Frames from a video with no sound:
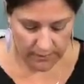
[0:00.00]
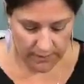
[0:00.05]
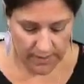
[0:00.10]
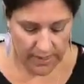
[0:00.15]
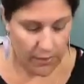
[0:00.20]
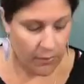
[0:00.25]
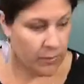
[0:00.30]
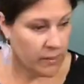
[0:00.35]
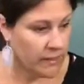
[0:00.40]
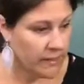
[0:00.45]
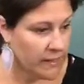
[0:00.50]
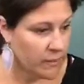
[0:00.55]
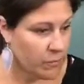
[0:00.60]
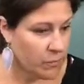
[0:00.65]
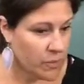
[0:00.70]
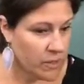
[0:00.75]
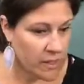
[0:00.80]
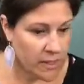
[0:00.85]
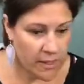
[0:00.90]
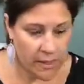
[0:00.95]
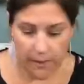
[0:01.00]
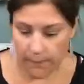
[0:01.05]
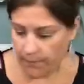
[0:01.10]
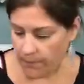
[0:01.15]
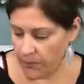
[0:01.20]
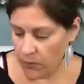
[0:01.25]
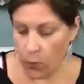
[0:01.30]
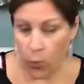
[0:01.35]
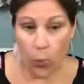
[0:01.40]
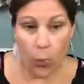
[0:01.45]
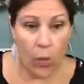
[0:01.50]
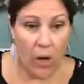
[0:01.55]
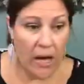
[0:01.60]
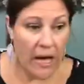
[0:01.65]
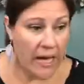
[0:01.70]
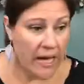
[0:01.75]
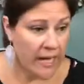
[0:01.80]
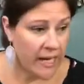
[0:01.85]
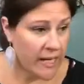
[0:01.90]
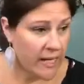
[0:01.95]
They really would.
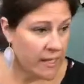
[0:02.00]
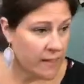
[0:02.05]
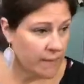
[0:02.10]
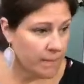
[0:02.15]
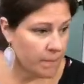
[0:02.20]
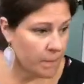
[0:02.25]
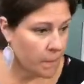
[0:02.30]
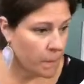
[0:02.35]
Why?